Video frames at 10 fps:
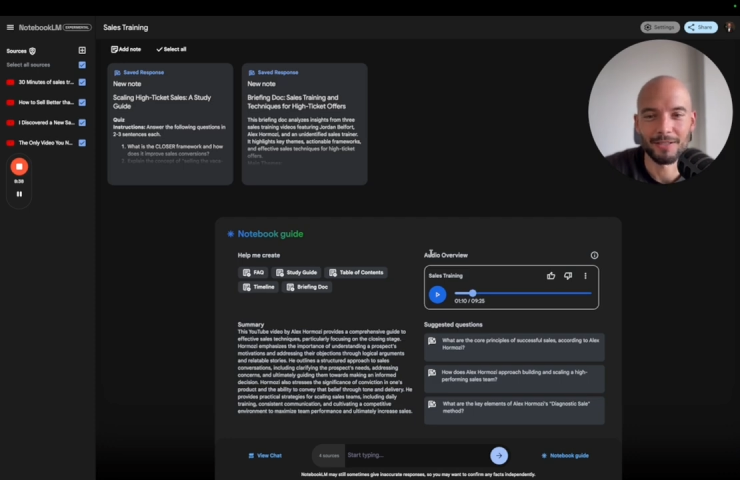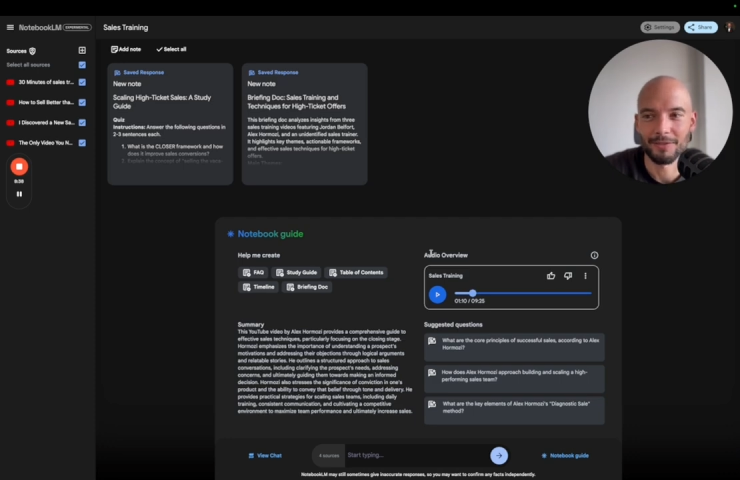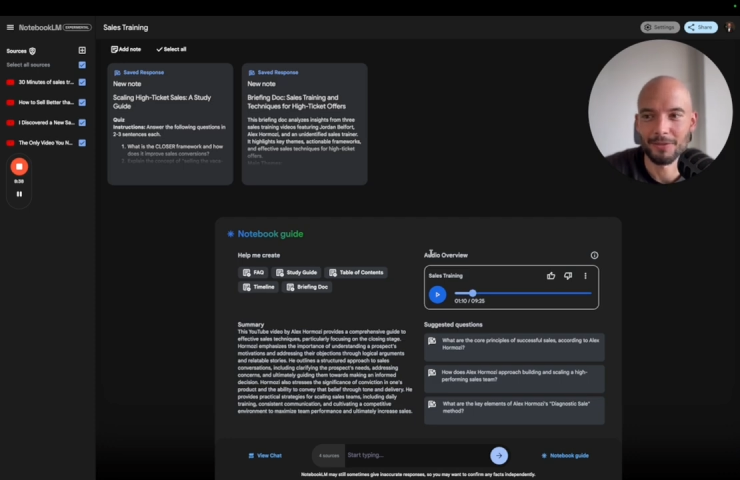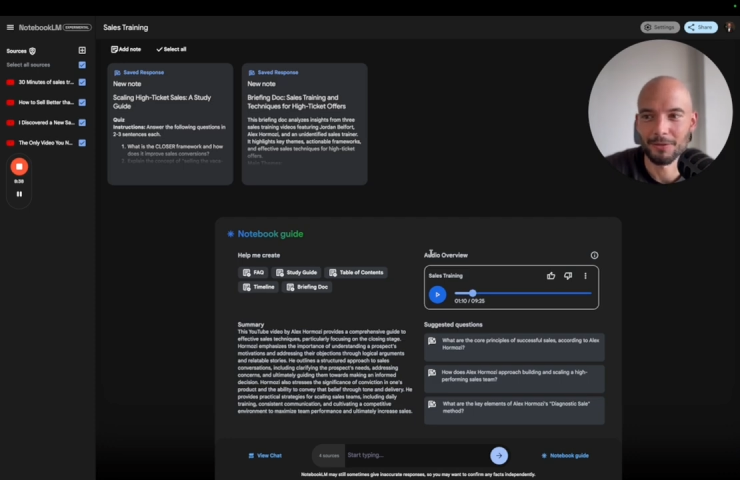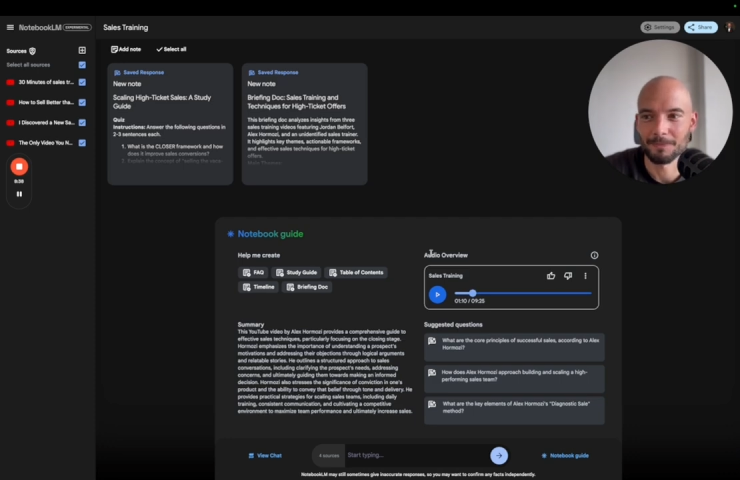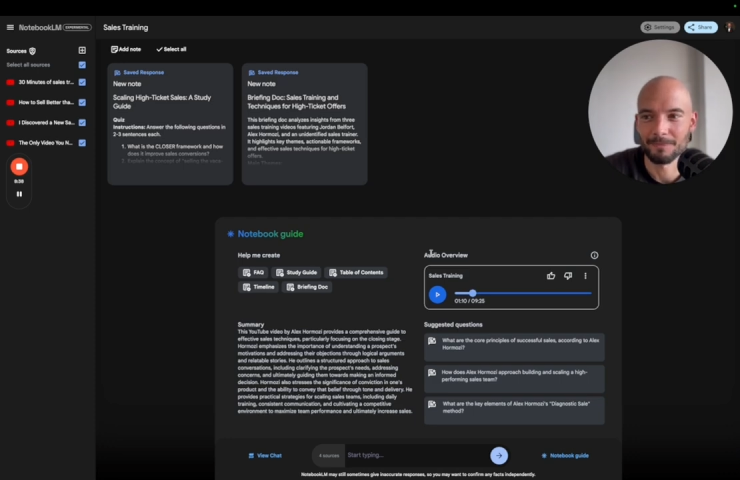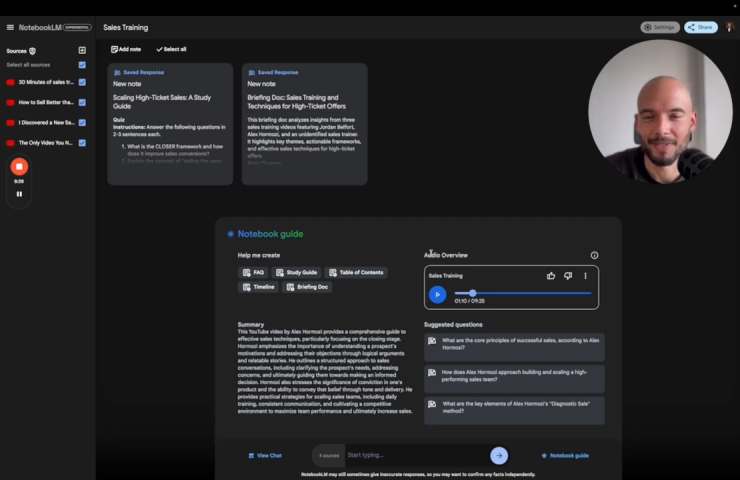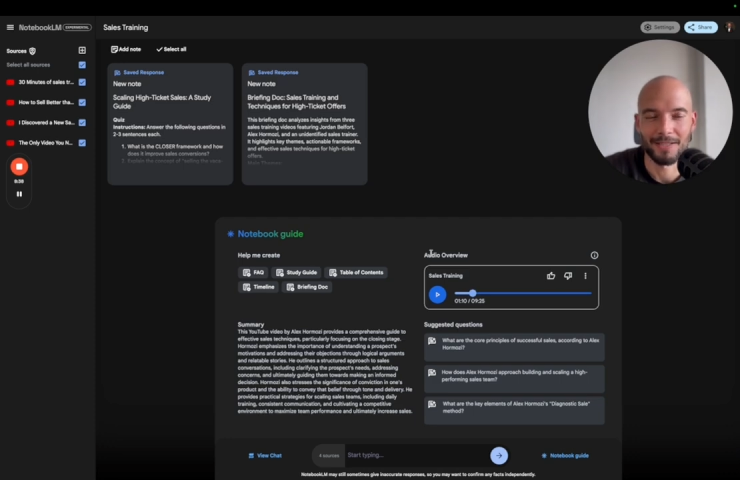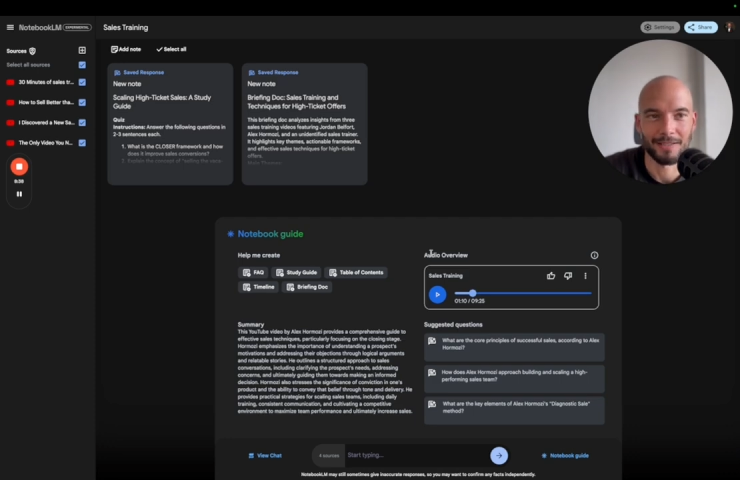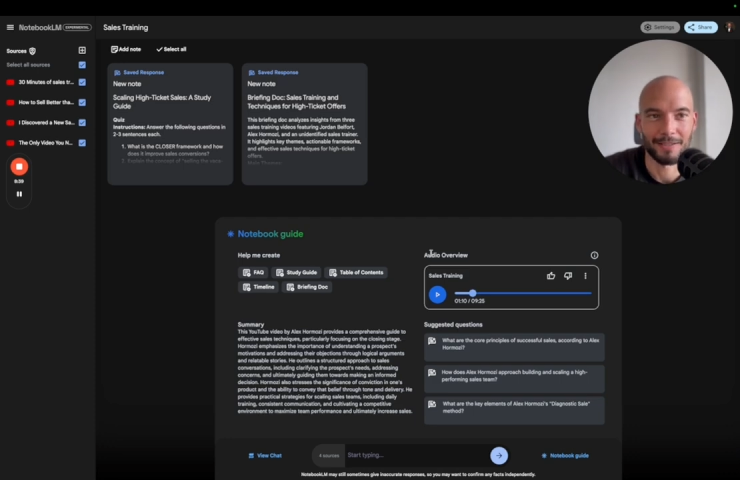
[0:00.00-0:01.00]
So
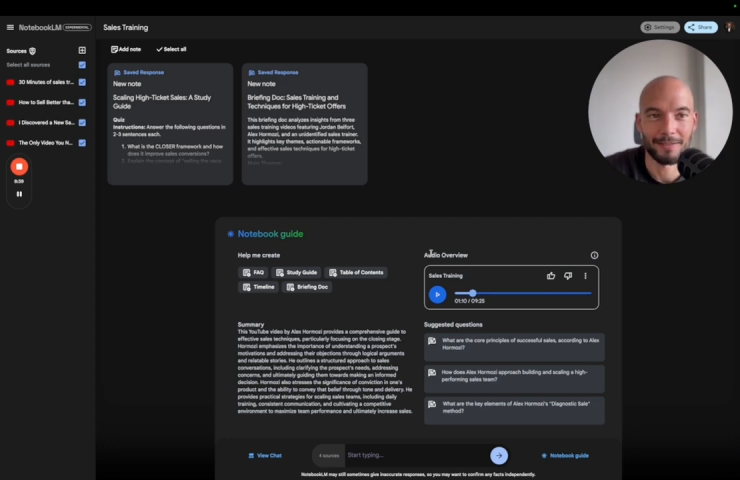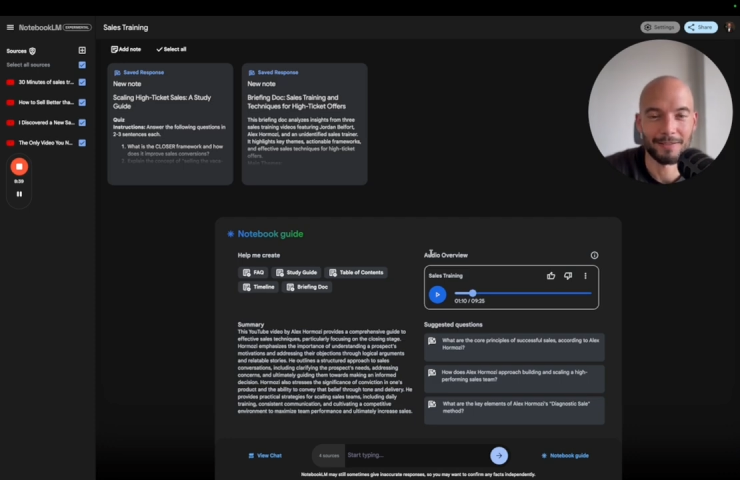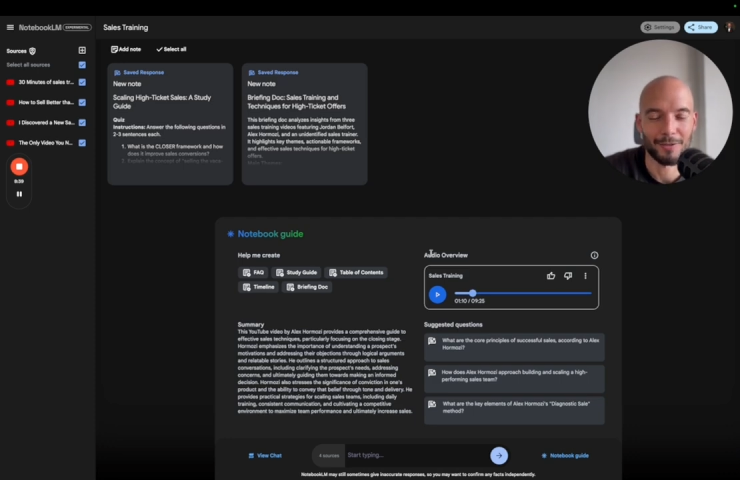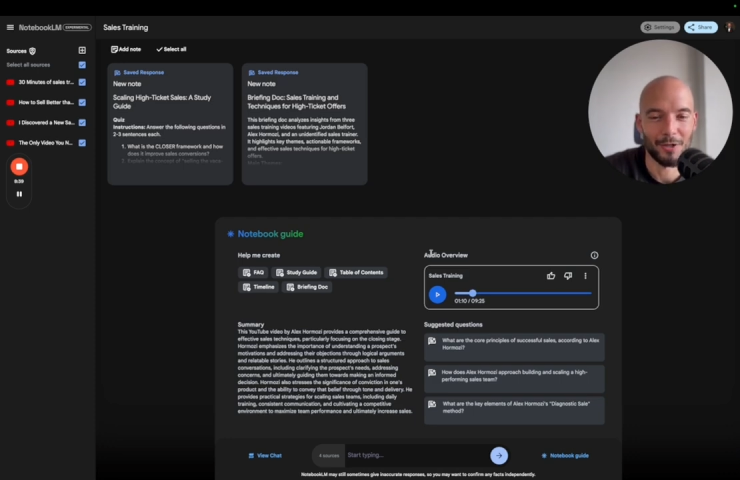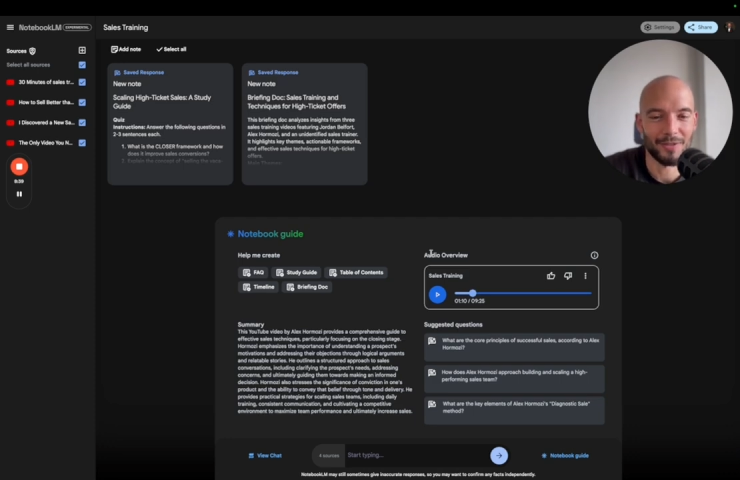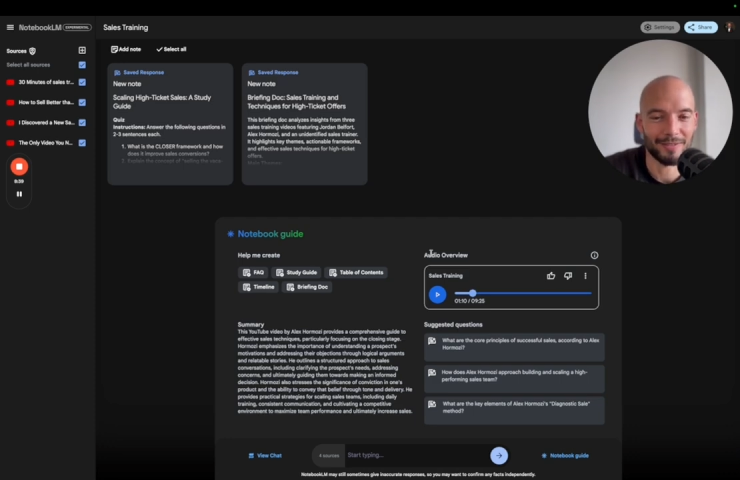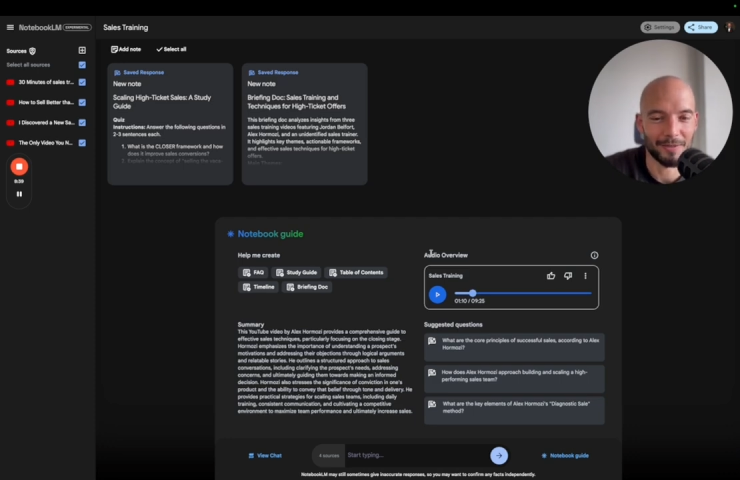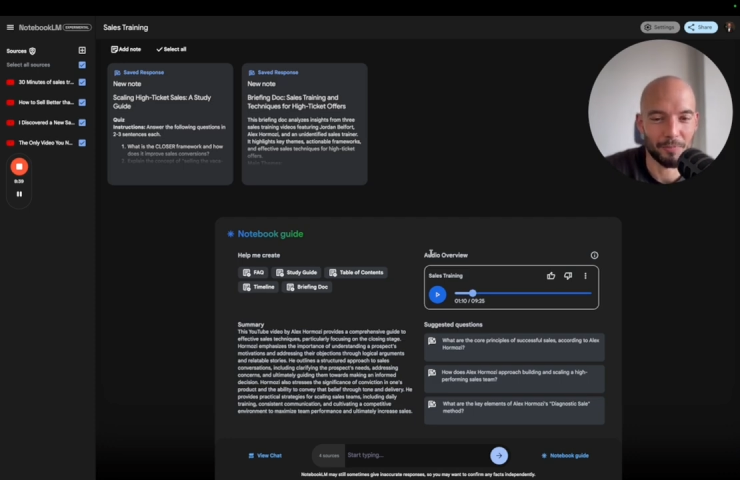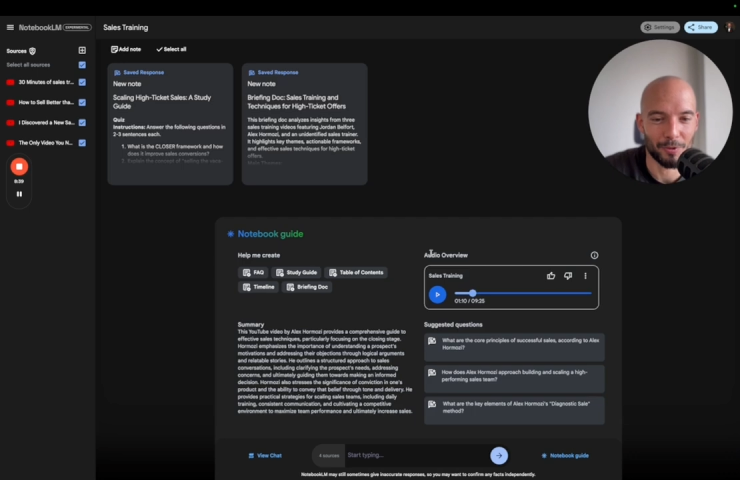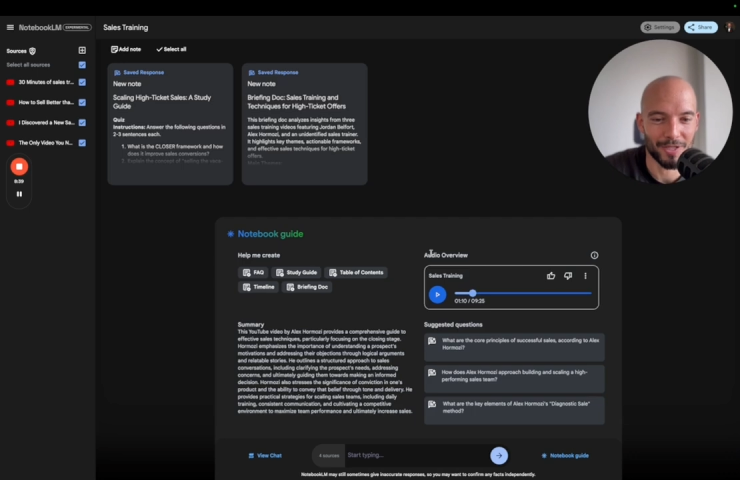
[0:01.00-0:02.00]
it's honestly
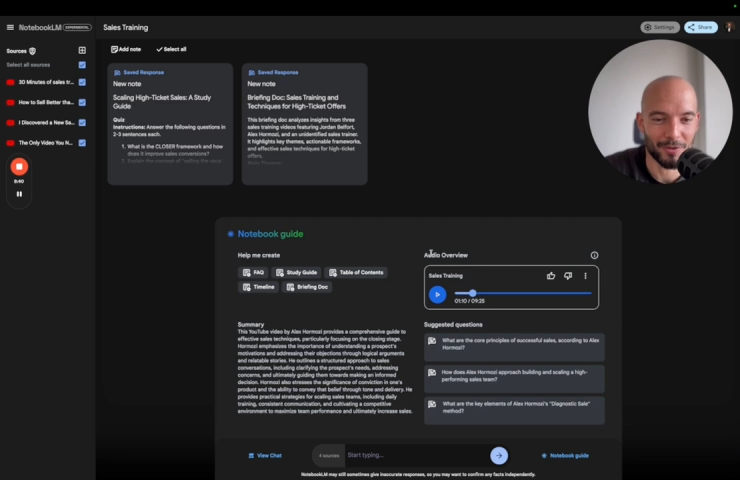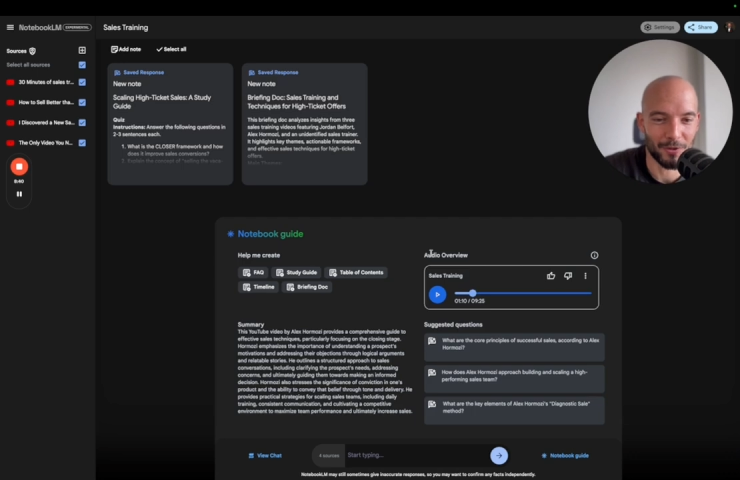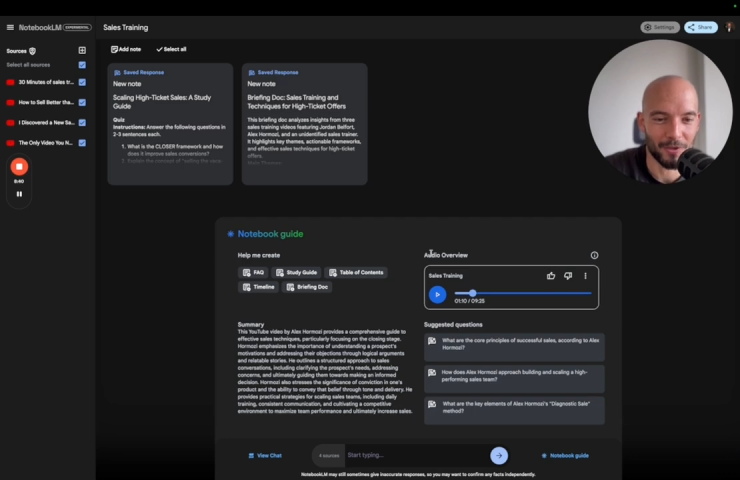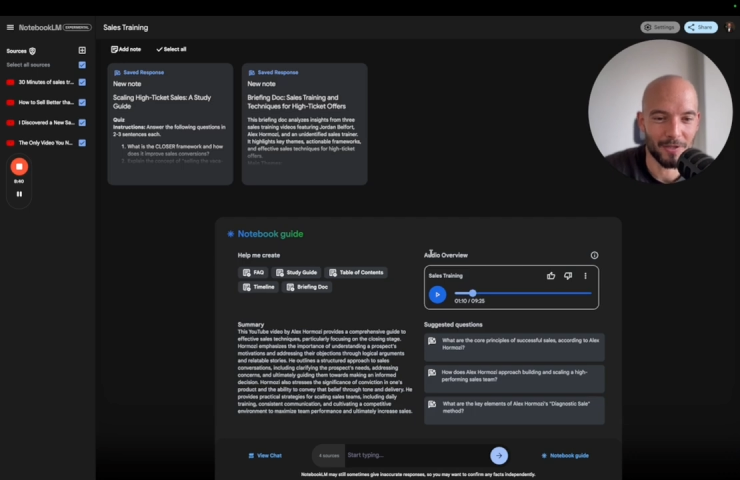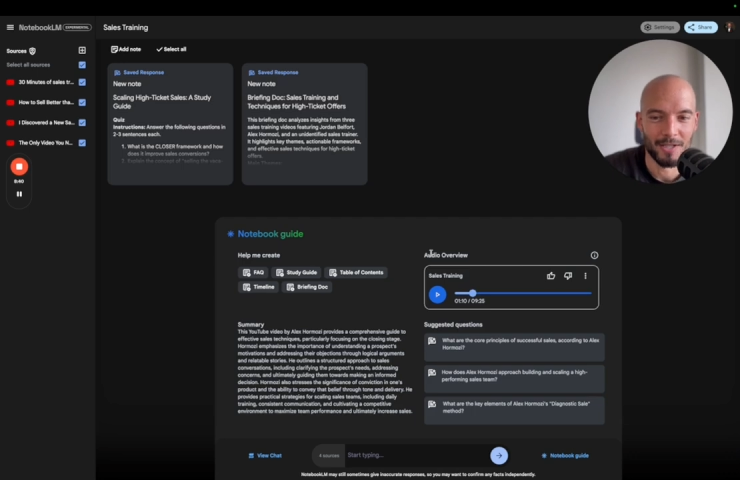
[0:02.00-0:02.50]
pretty cool.